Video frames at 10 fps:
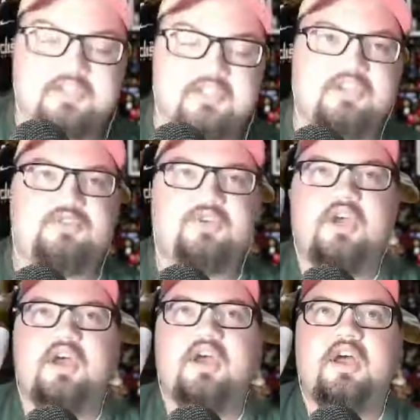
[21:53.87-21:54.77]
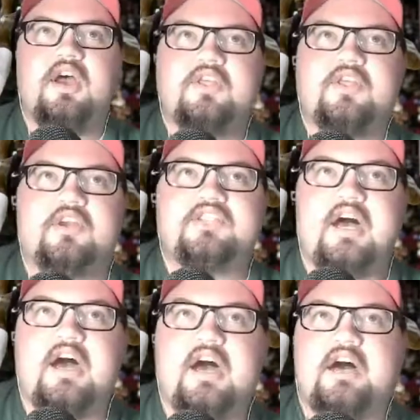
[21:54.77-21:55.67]
because there's
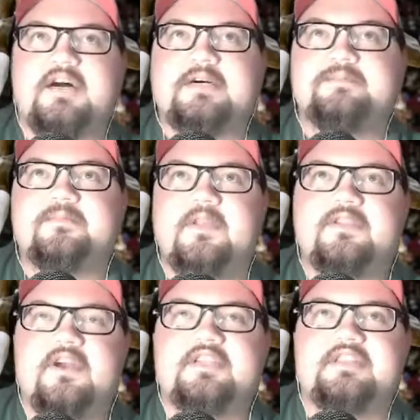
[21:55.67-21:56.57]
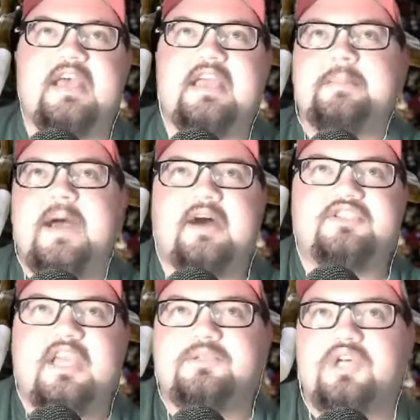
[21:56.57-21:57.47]
a thing about
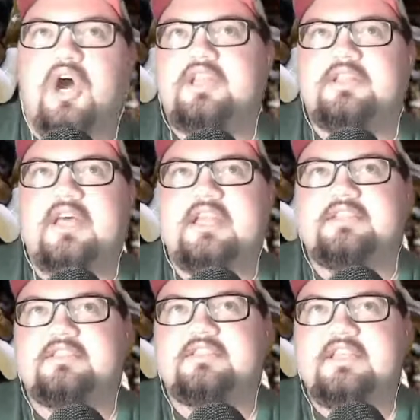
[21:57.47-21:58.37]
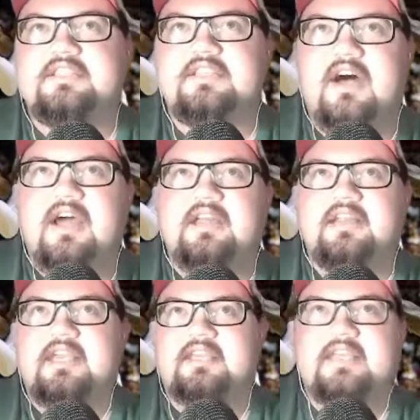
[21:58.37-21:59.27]
James Harden that gets a lot of
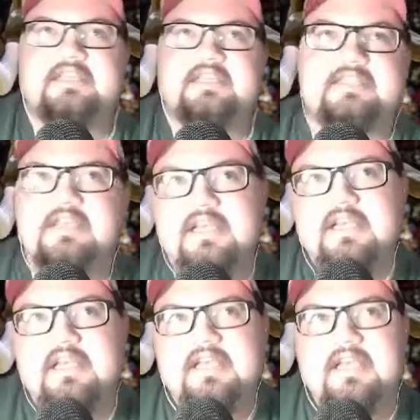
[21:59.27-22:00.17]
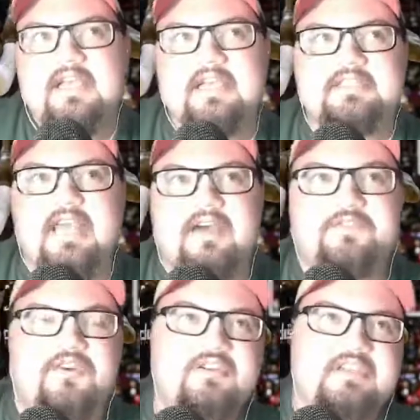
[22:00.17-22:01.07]
like his
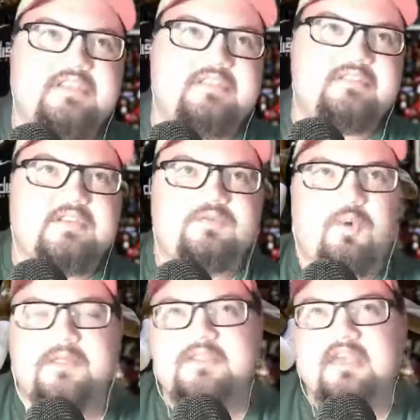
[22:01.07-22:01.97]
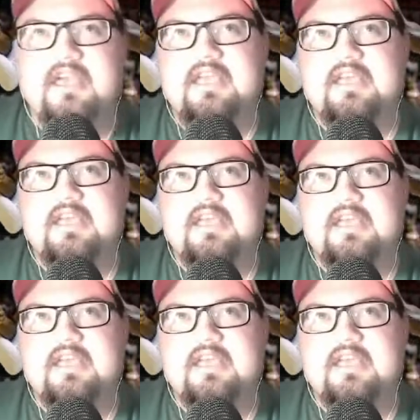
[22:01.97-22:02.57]
effort is one thing, and I